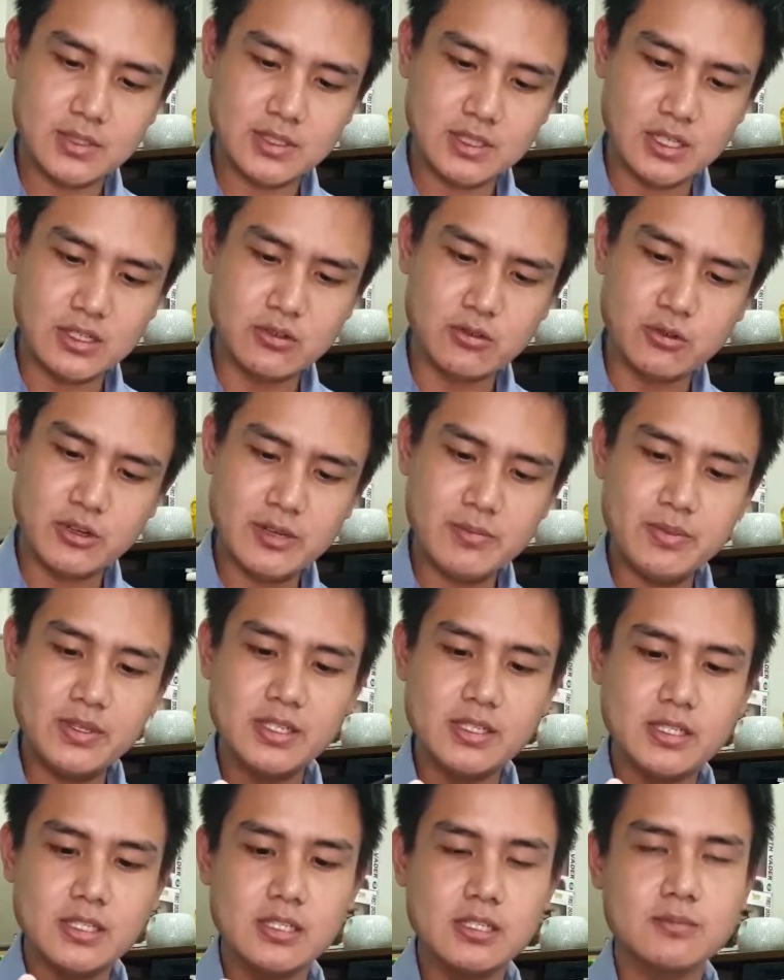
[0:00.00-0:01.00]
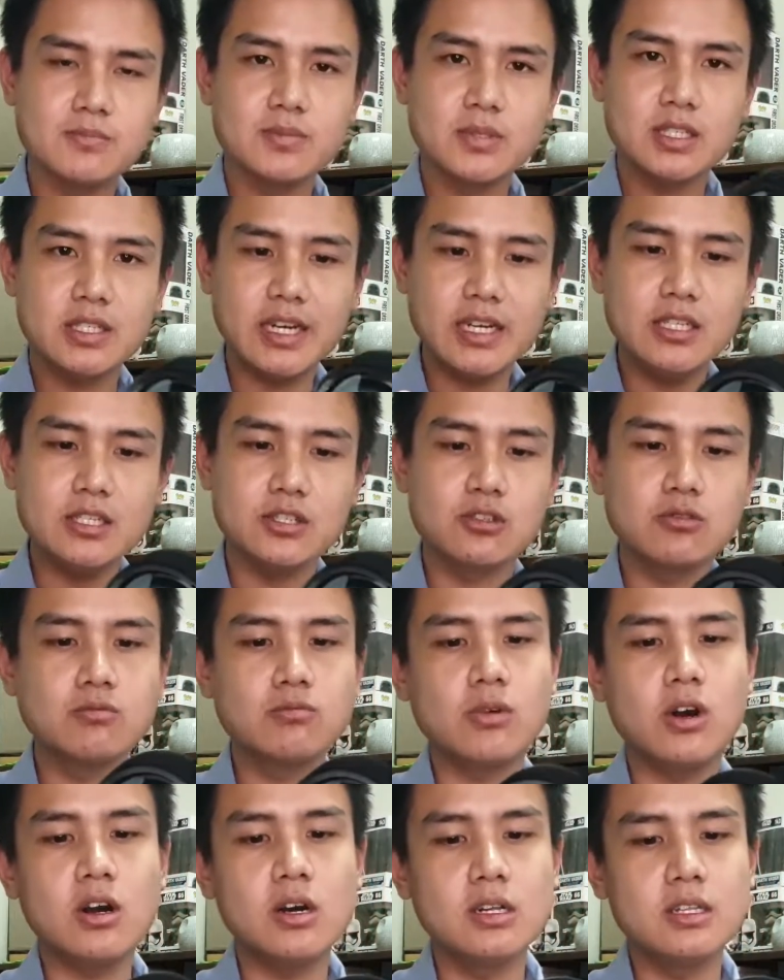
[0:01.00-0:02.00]
the grip is kind of
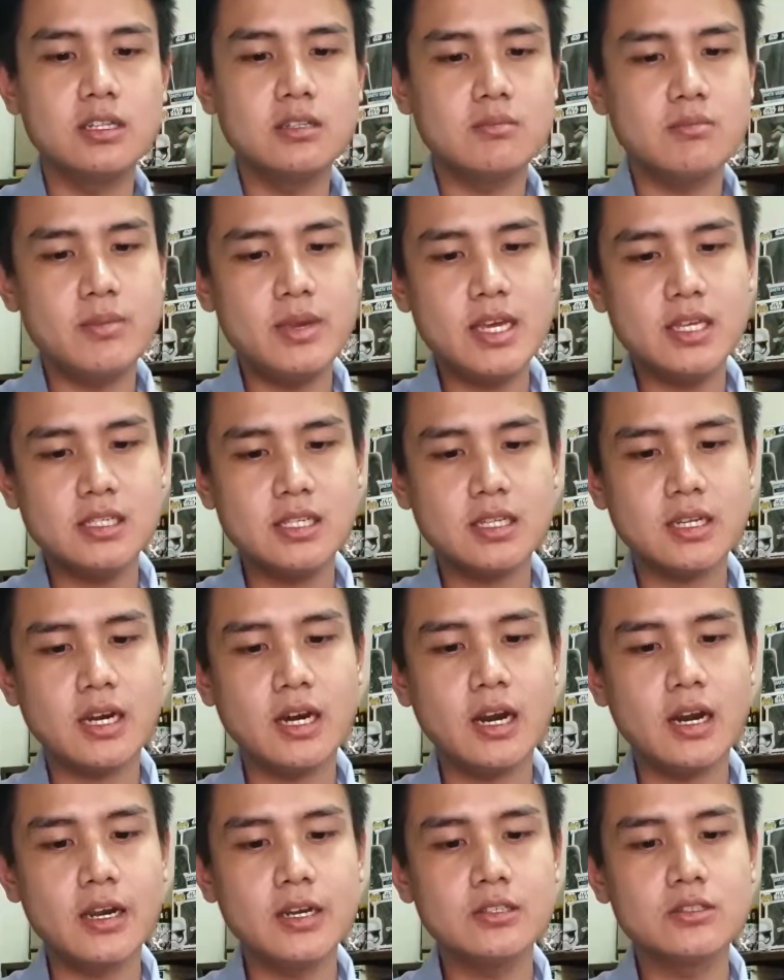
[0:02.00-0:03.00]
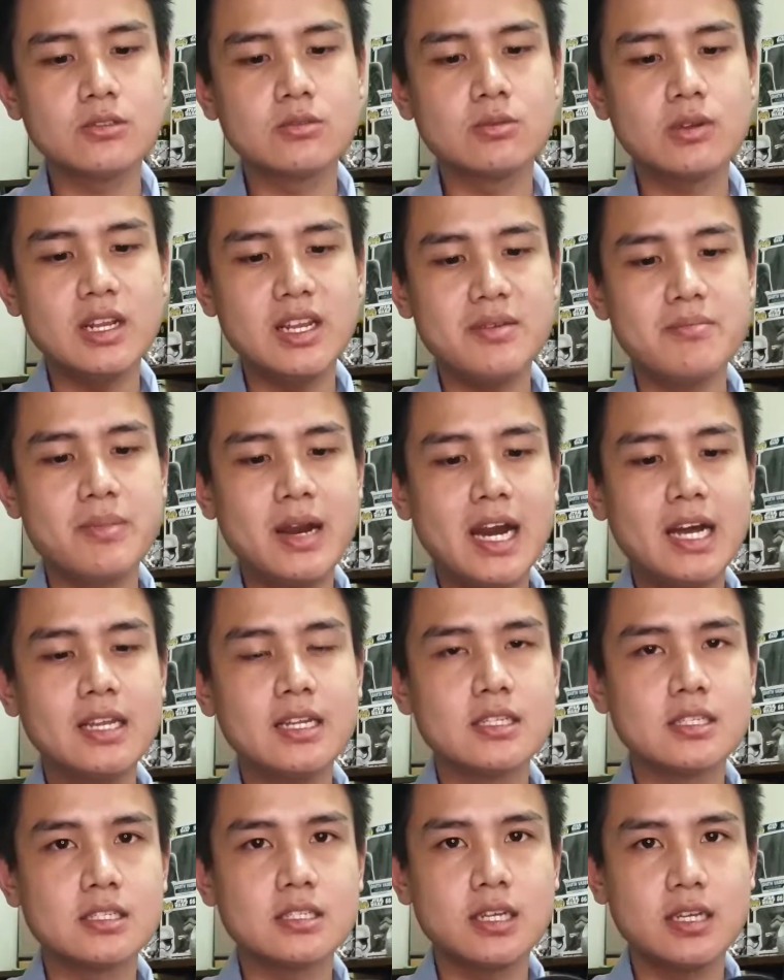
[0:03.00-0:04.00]
small. It makes it hard to really
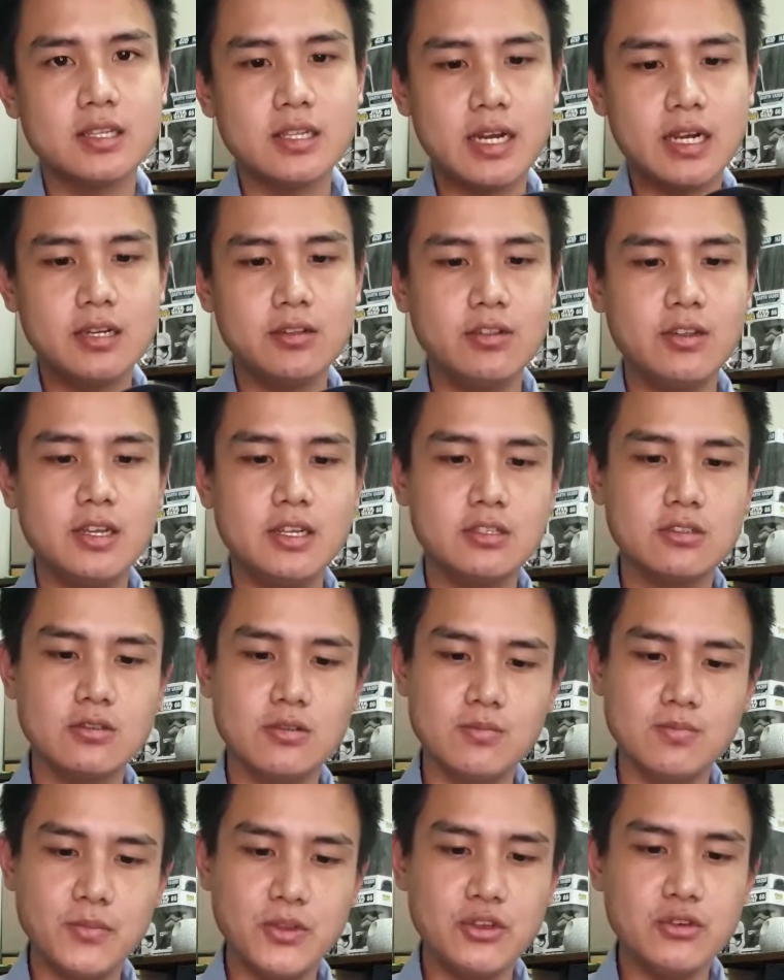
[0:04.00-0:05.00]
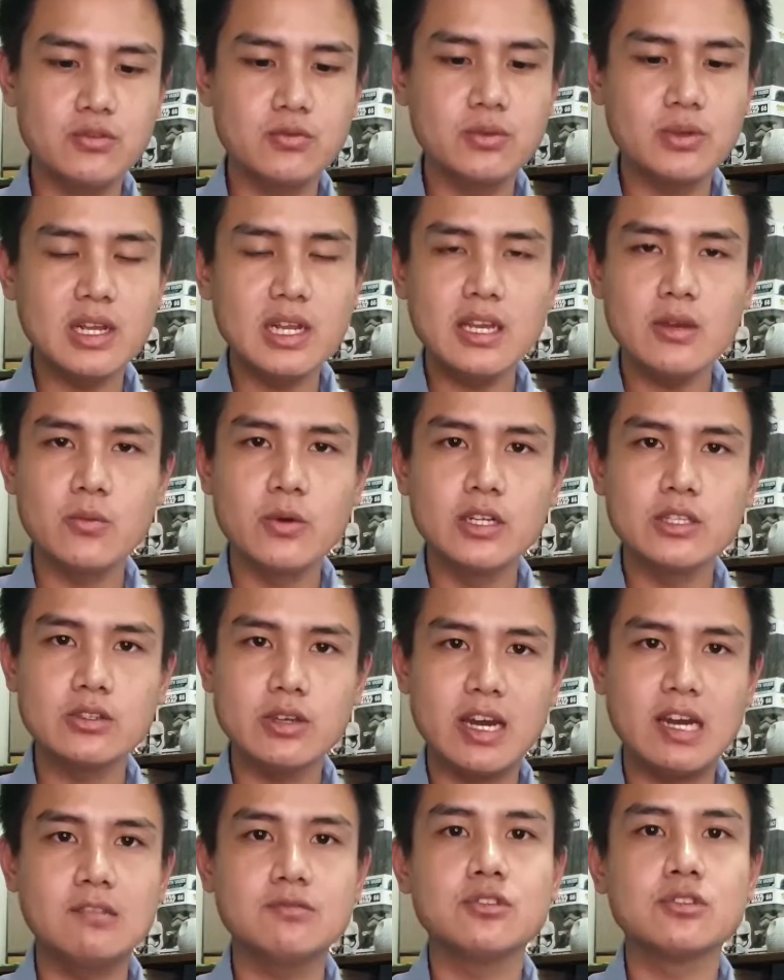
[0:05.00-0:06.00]
balance the entire thing. So you'd really want to
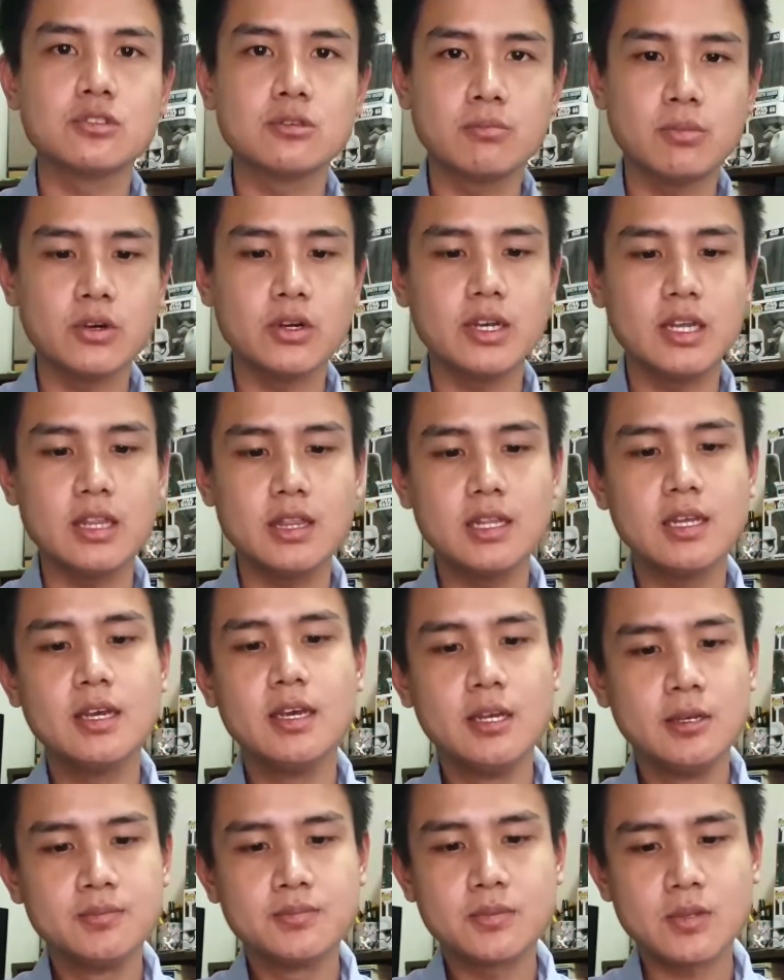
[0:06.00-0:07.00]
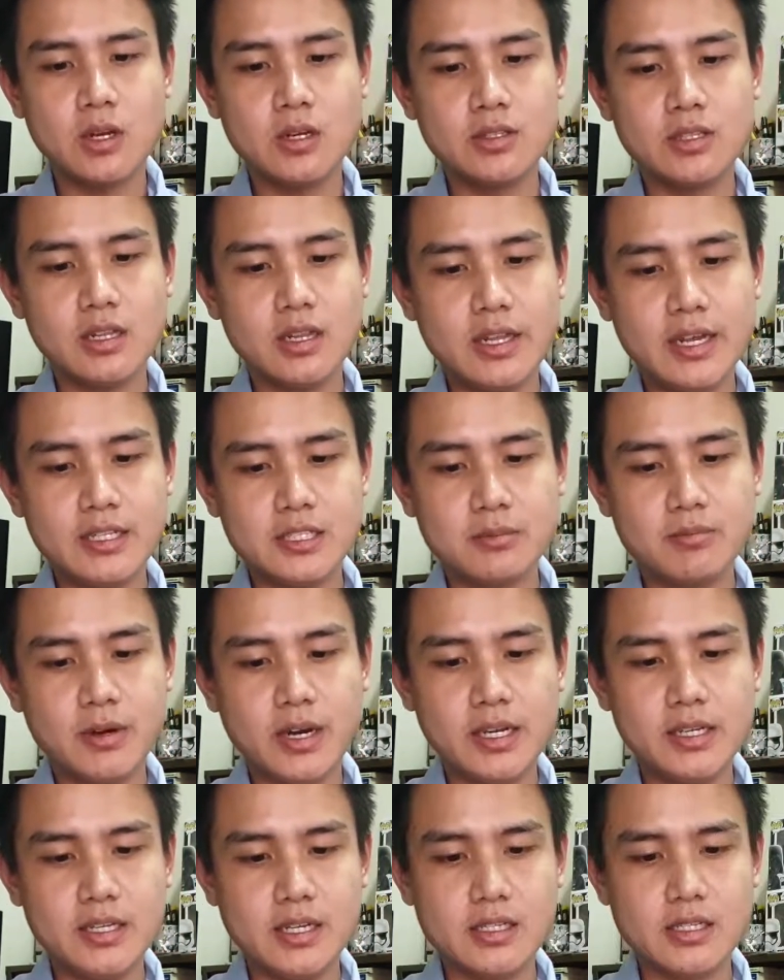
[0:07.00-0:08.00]
have to support it on the lens
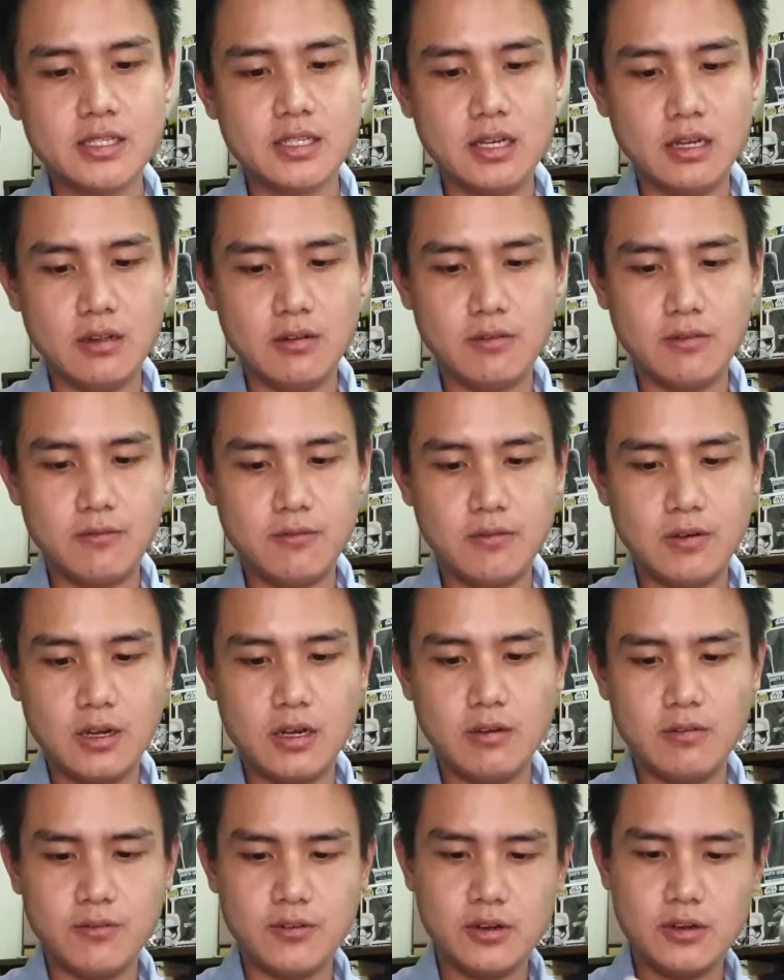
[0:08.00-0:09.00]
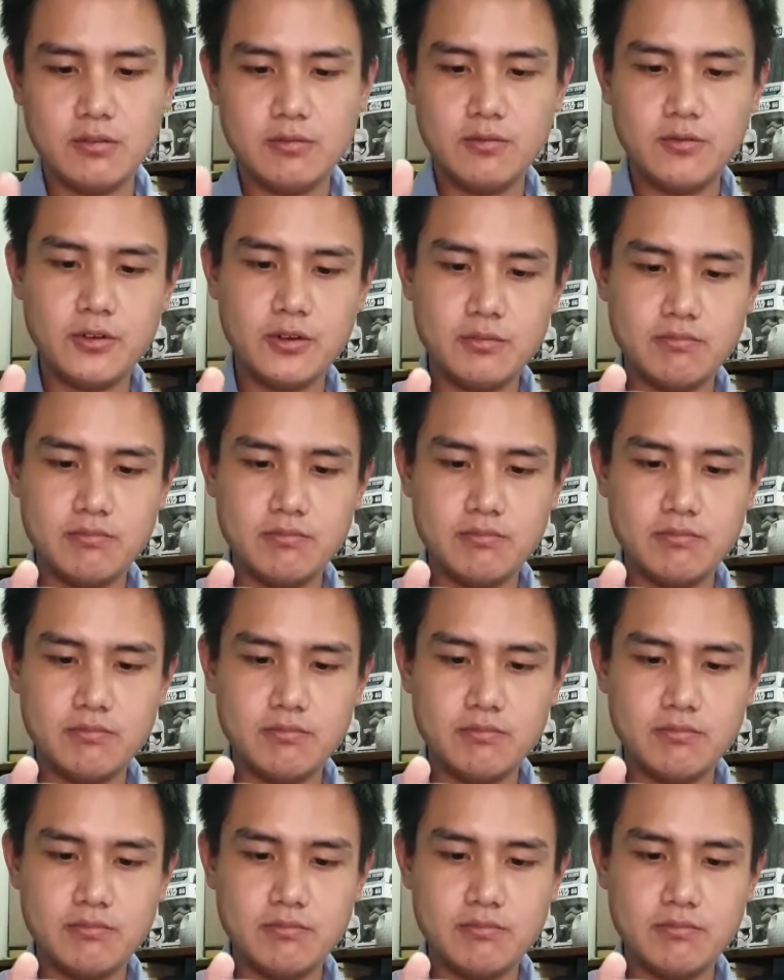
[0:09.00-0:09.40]
body itself. For